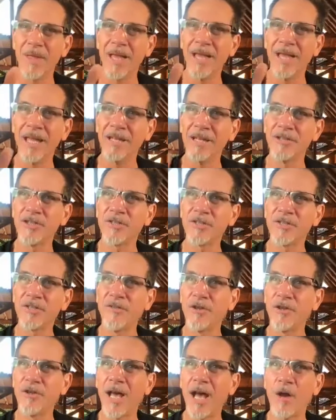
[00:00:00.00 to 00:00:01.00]
and just
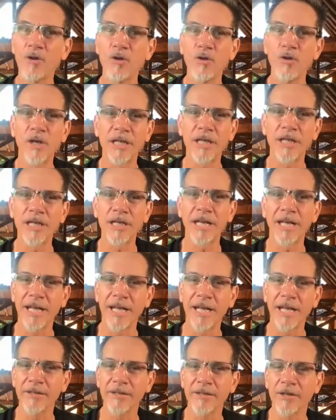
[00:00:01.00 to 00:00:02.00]
feel how you can
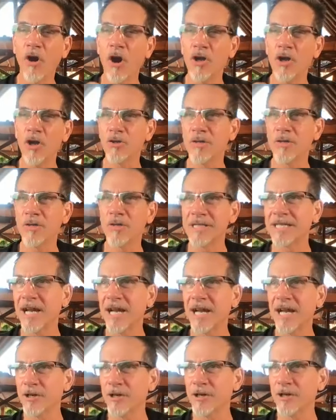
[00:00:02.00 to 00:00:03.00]
ignite the Condor
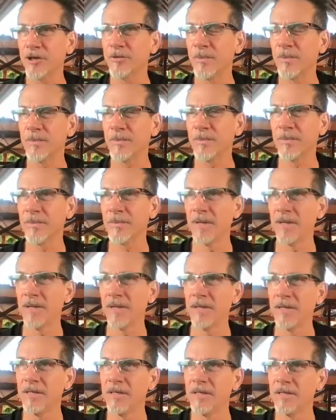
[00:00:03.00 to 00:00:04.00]
inside you.
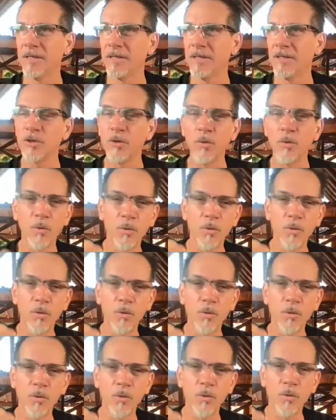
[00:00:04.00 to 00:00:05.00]

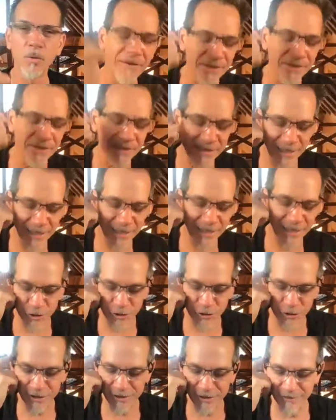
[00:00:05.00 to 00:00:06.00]
So, our beloved
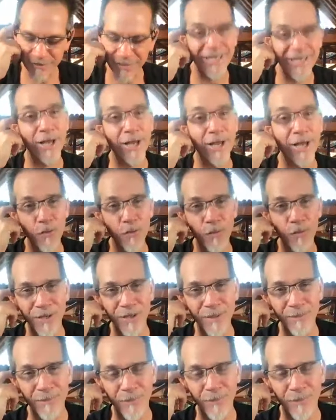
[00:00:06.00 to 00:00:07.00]
teachers, the Q'ero
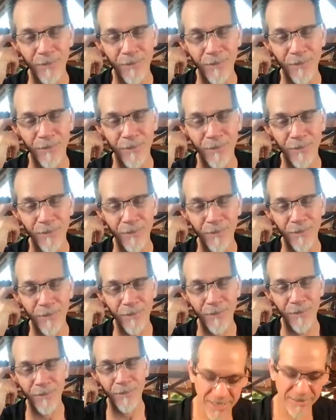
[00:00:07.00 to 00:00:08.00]
people,
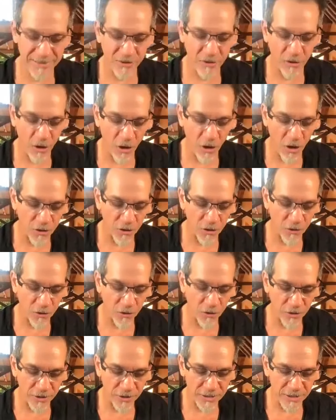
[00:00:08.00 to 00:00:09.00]
teach us that the
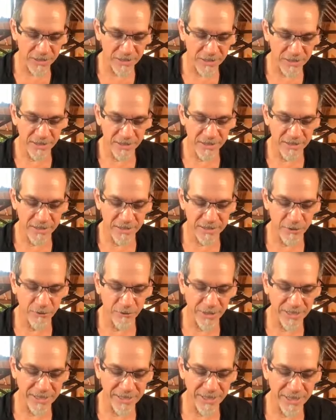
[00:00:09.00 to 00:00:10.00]
Condor is a
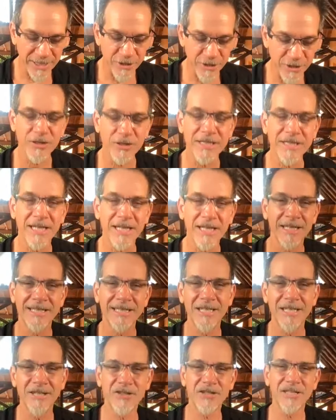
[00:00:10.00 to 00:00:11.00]
great teacher and t-
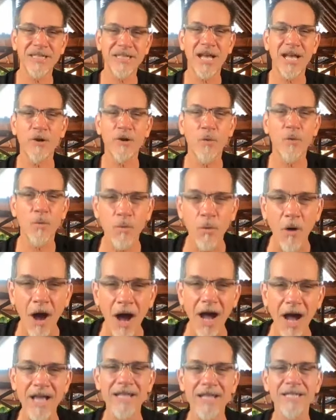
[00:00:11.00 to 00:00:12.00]
teaches us how to
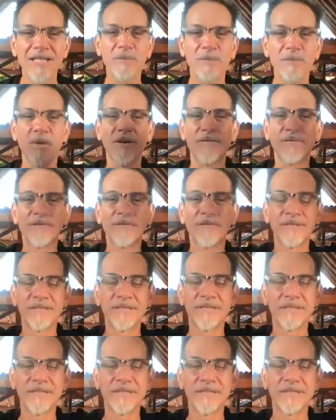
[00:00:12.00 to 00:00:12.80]
rise above,